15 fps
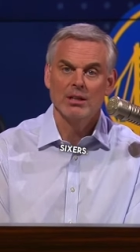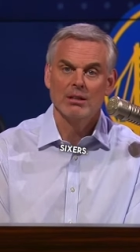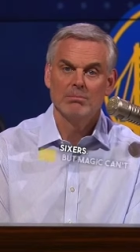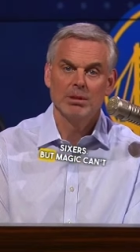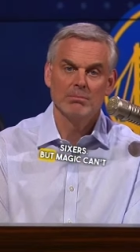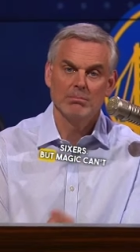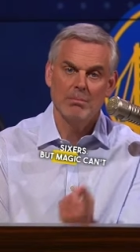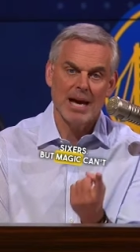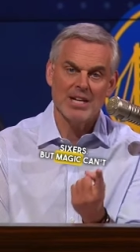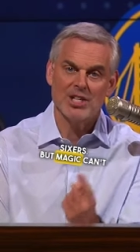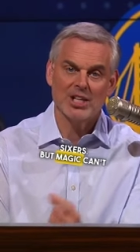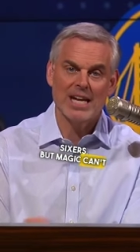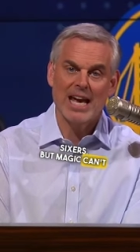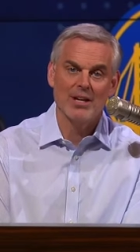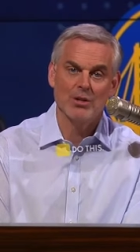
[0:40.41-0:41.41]
But Magic
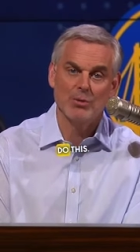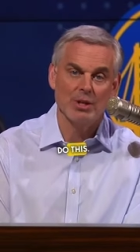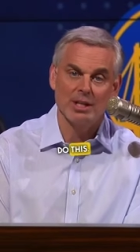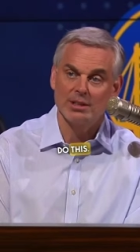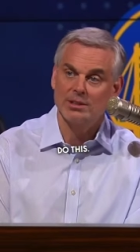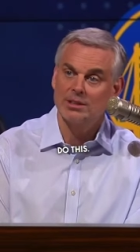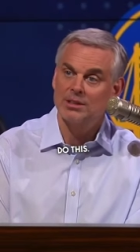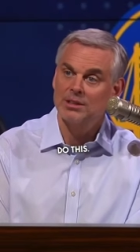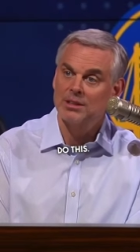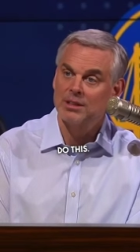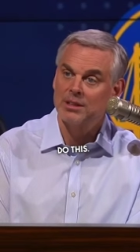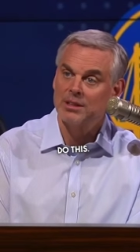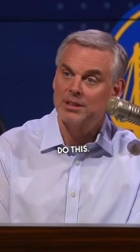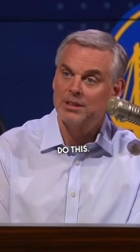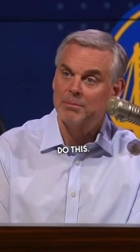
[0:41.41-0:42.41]
can't do this.
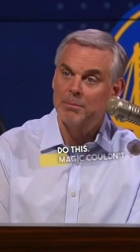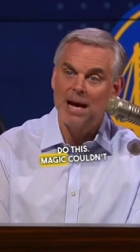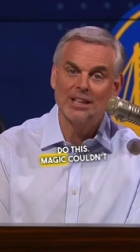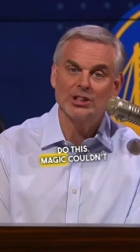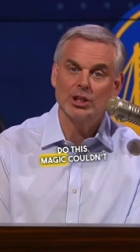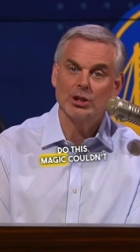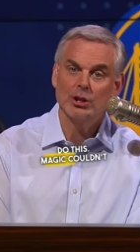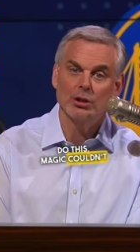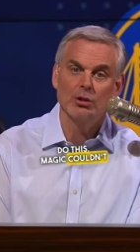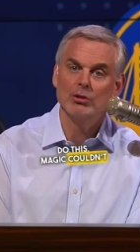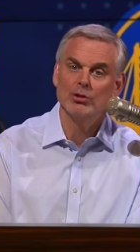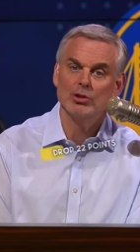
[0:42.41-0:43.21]
Magic couldn't